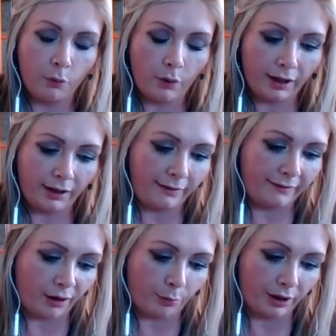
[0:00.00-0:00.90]
When I
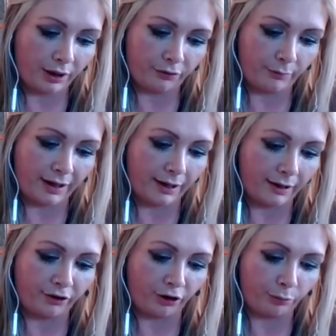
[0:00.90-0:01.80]
separated from my
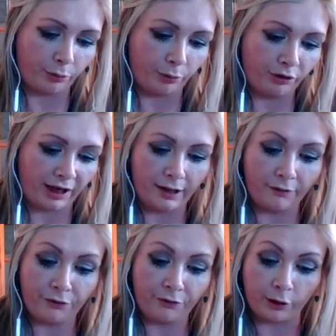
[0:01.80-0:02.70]
ex-husband, I
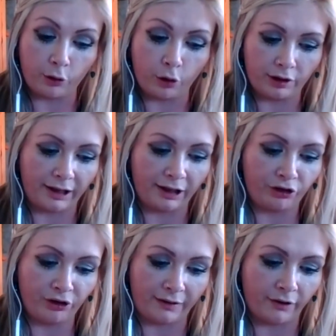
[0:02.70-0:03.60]
left the record
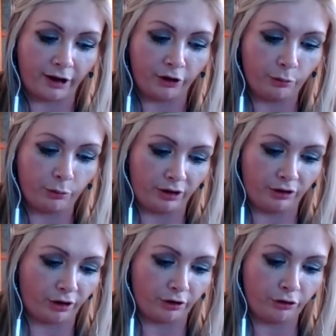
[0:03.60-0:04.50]
collection in the house we had
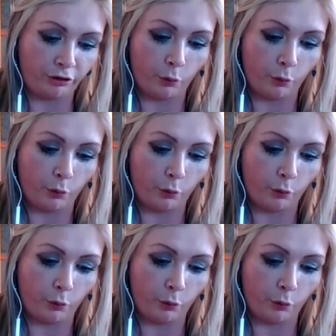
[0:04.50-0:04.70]
shared,